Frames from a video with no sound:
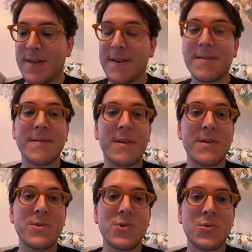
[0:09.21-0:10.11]
This is an
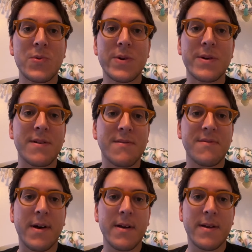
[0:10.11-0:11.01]
unusual word,
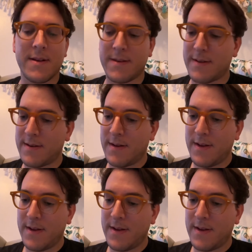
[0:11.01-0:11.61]
avuncular,